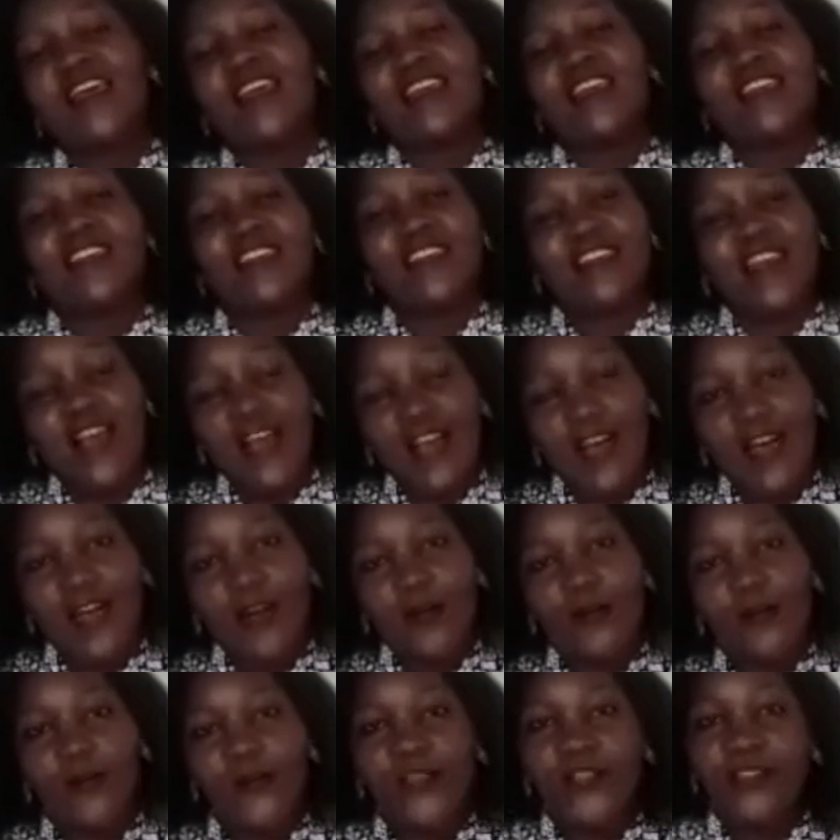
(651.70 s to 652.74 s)

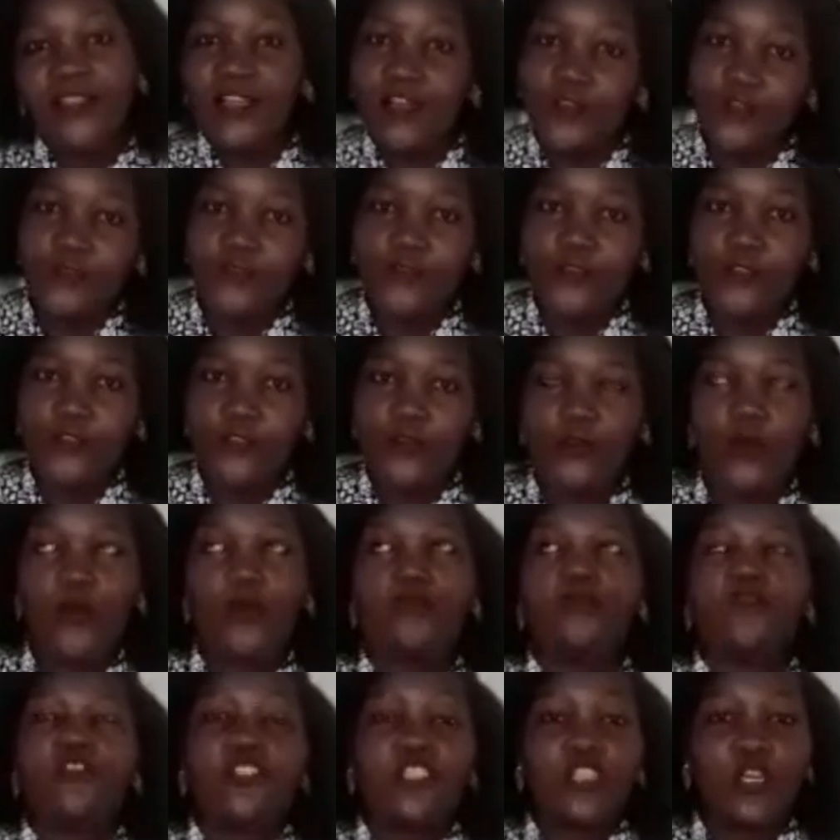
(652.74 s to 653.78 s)
Yeah, we love you.
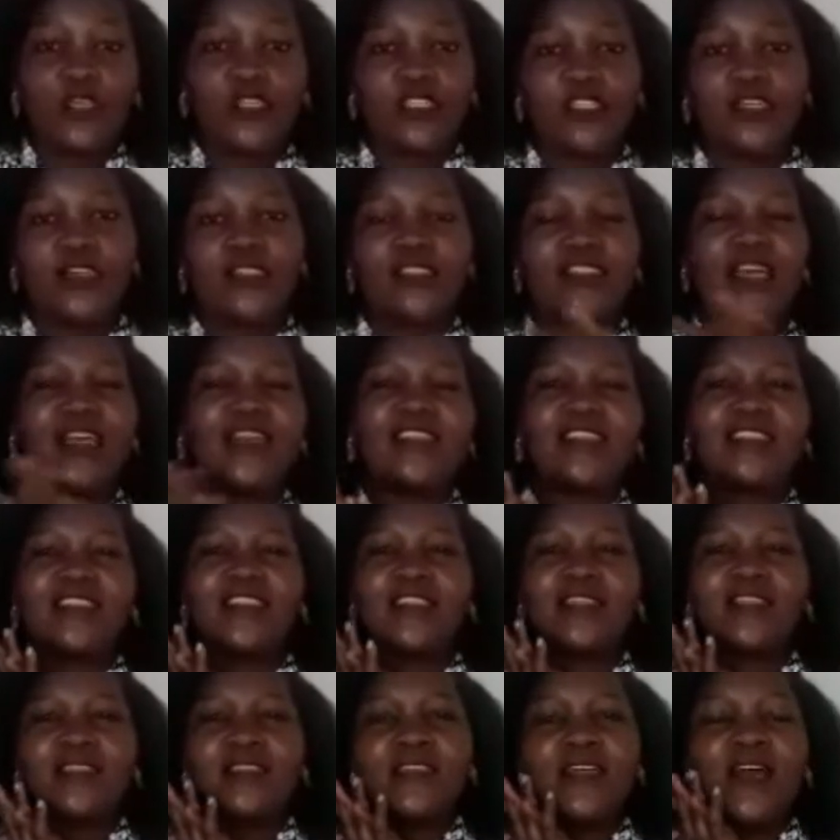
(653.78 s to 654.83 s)
Oh, shout outs. I
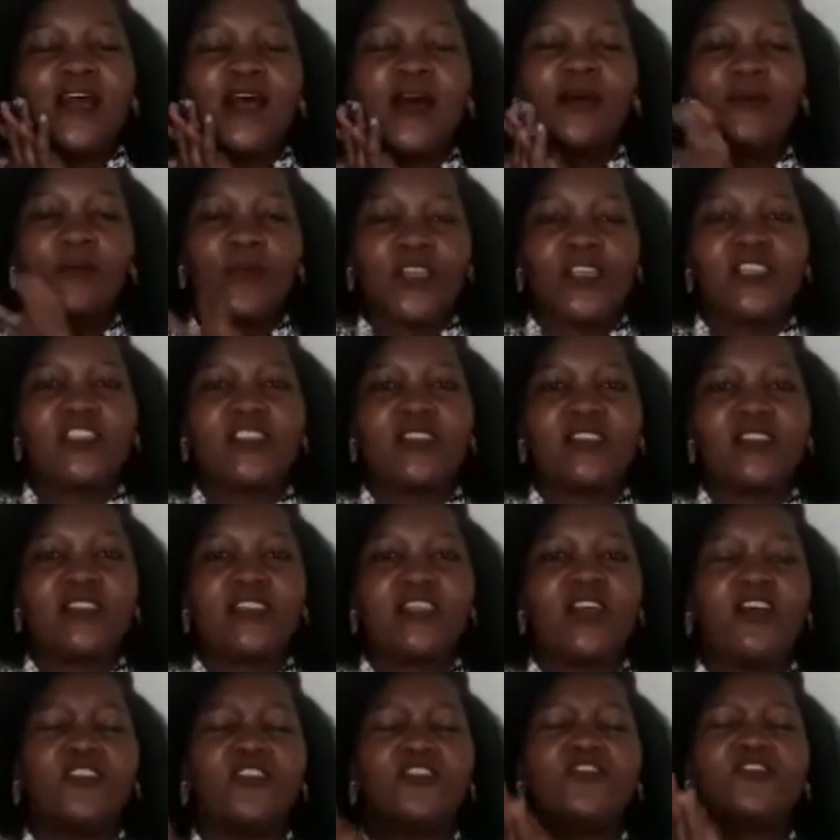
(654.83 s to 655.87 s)
send my
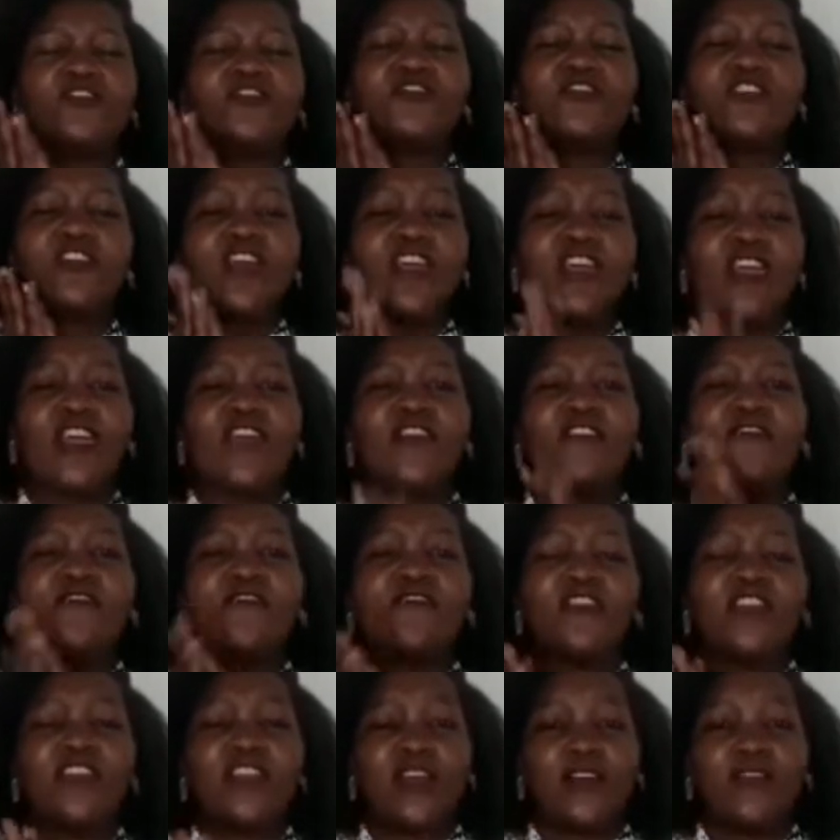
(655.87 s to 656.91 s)
shout outs to
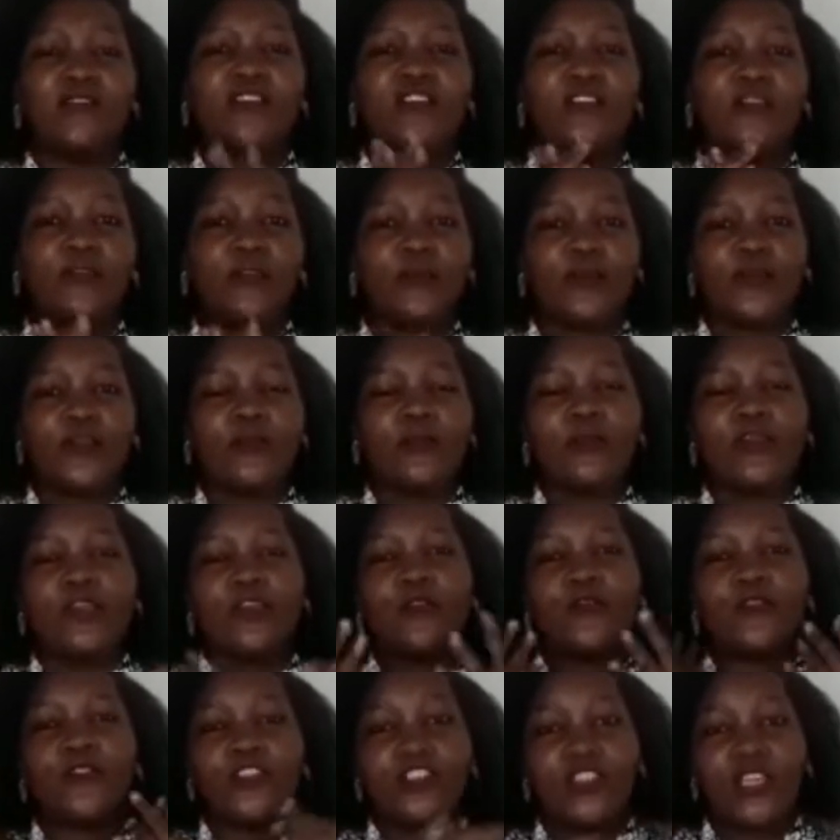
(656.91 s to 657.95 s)
every lovely human
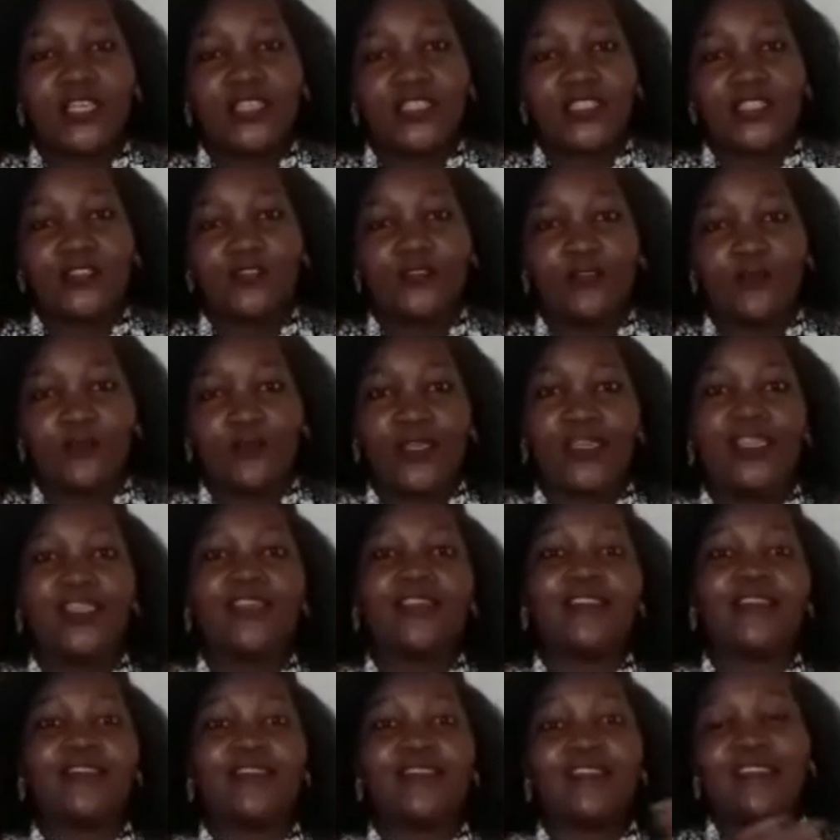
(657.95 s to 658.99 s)
being who checked in on me
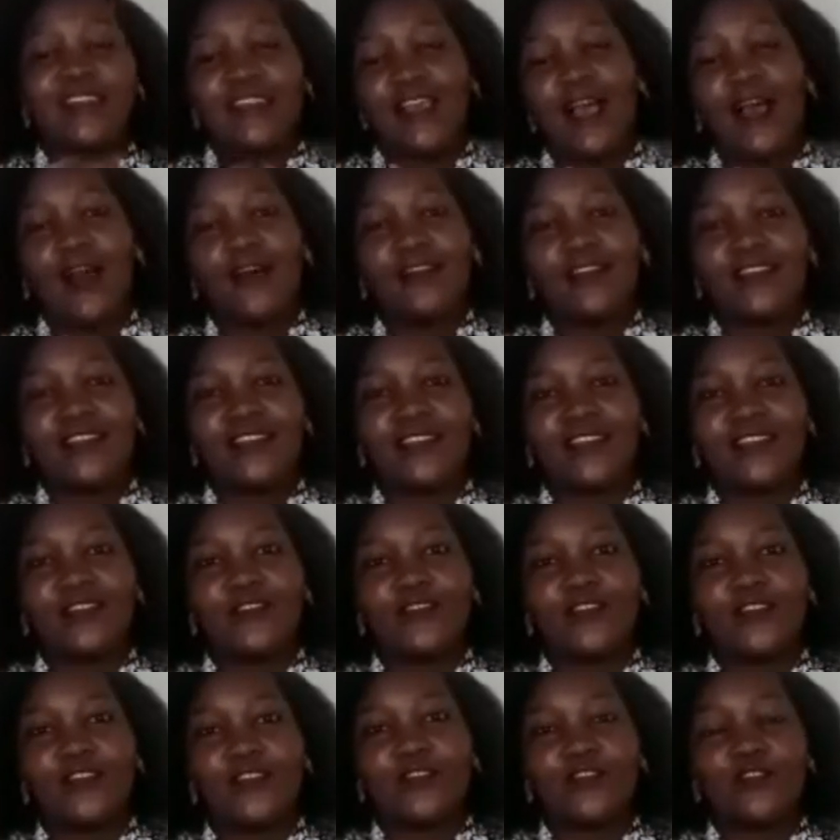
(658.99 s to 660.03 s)
to see how the
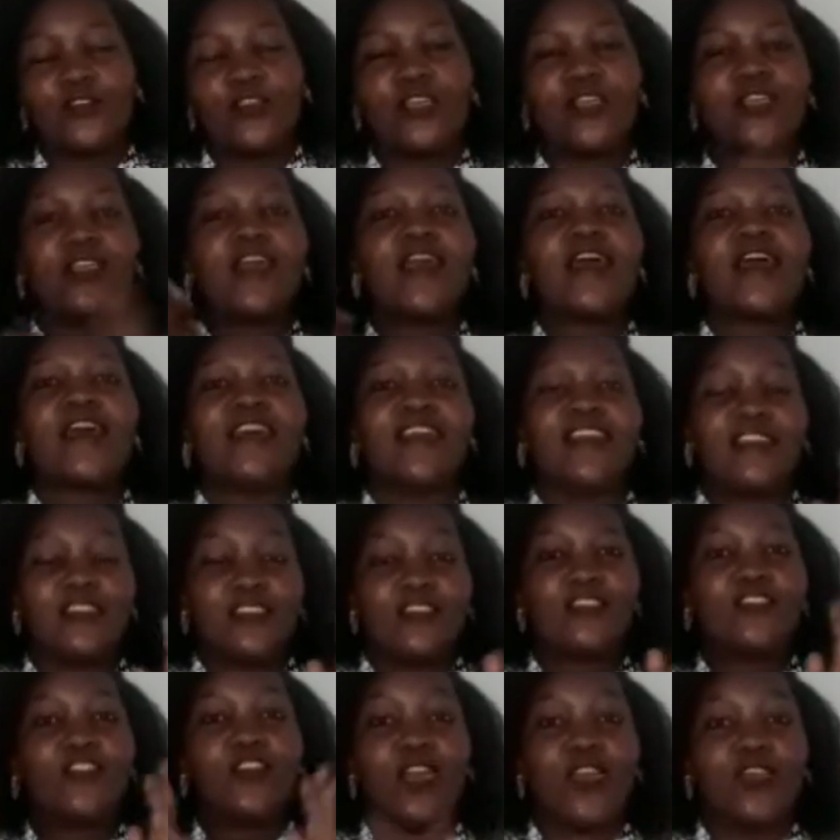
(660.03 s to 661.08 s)
channel is doing. It
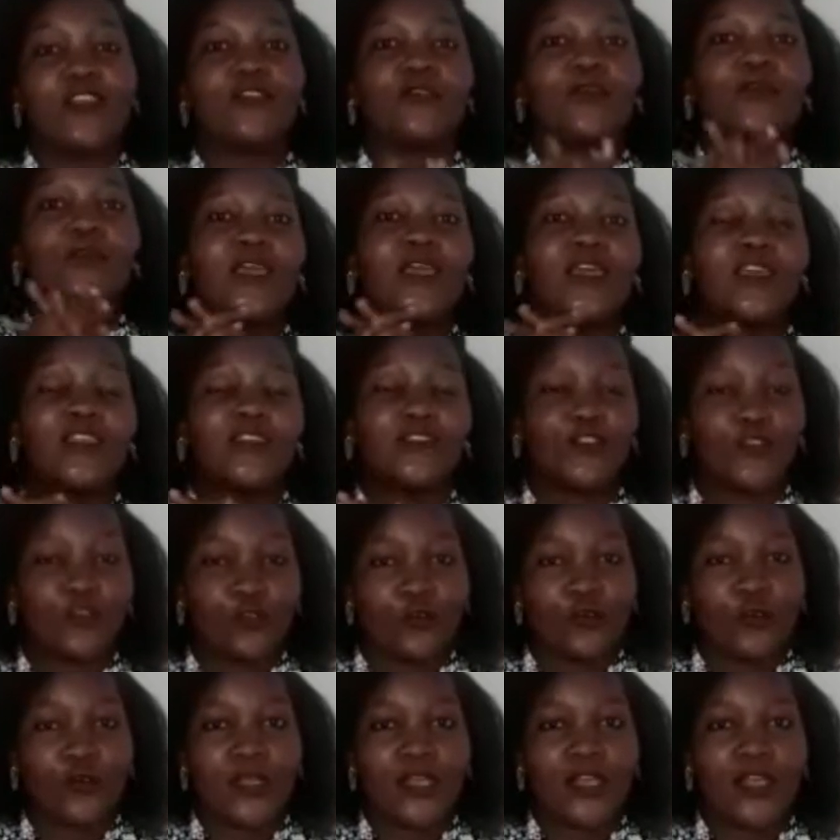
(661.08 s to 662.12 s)
is you guys who us who
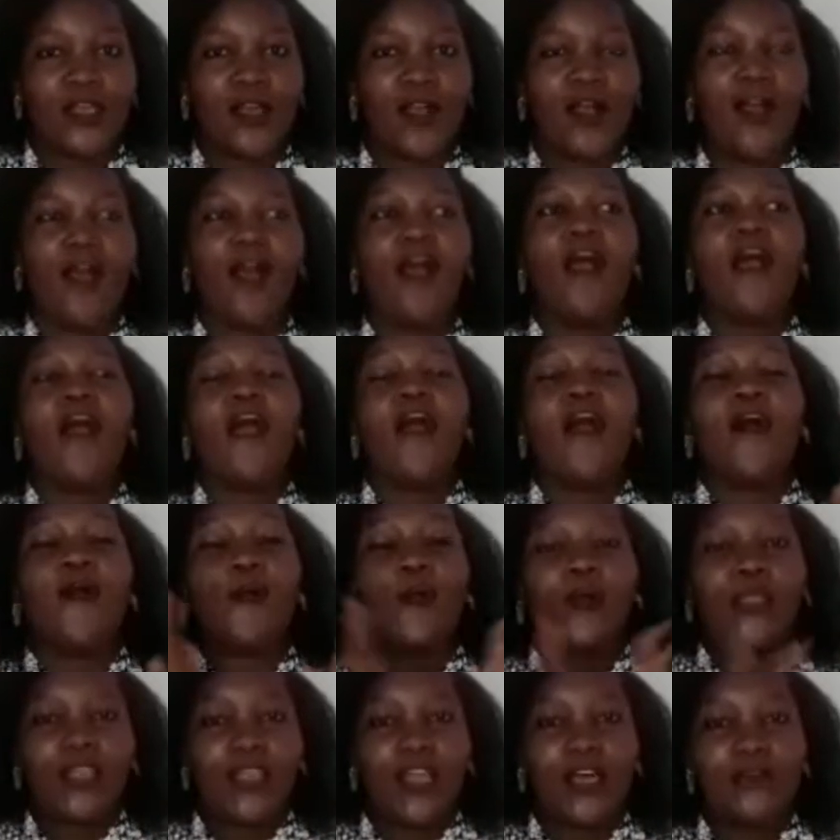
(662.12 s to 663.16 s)
we really are.
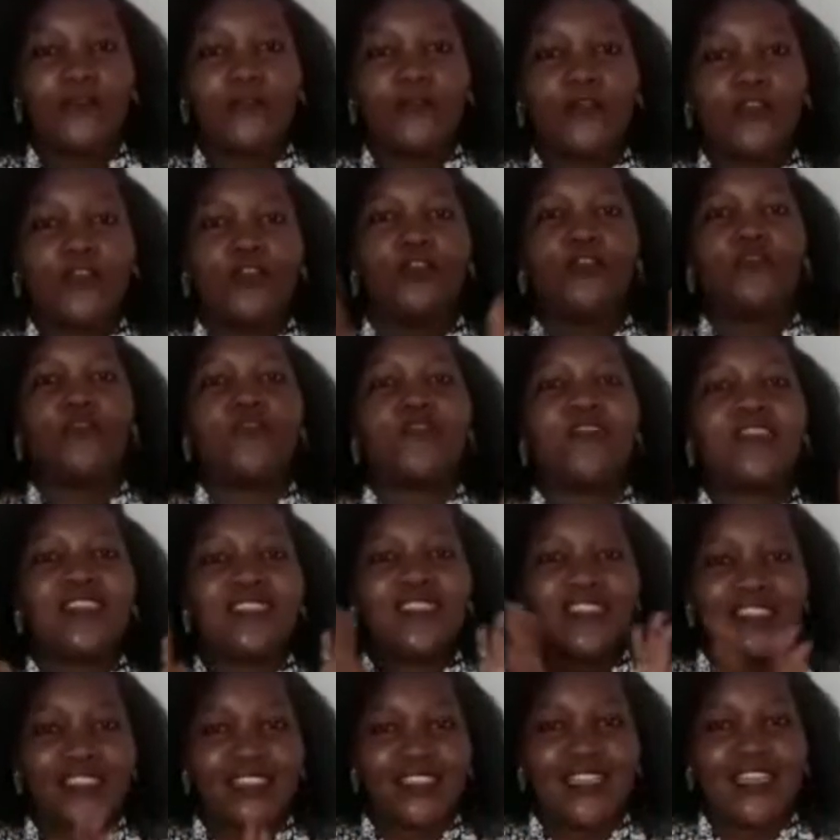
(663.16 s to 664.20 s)
We love you.
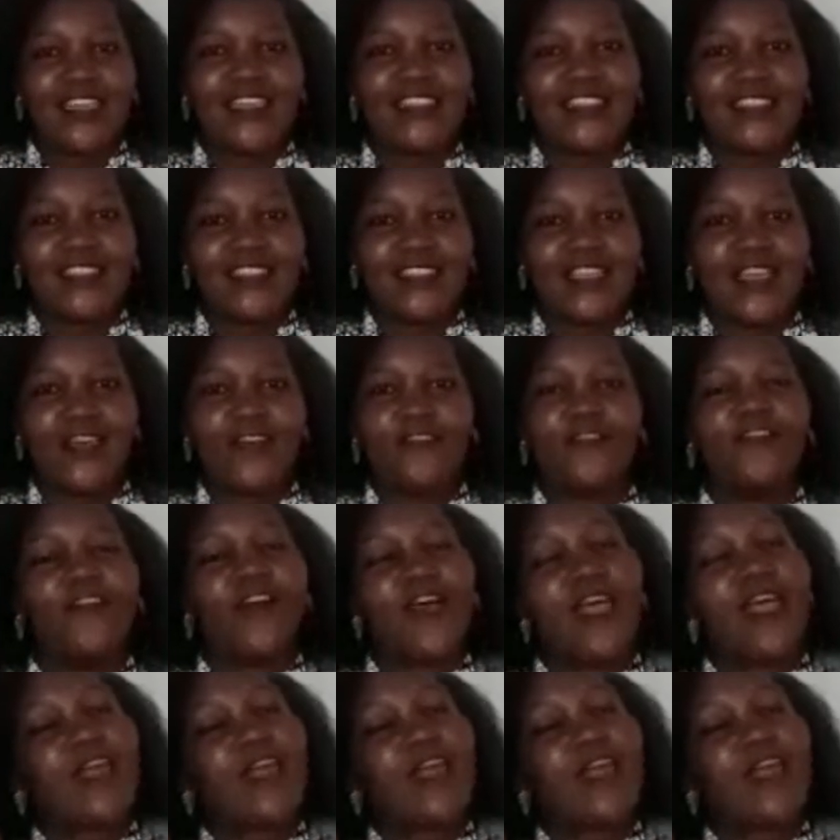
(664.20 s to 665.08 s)
Stay safe.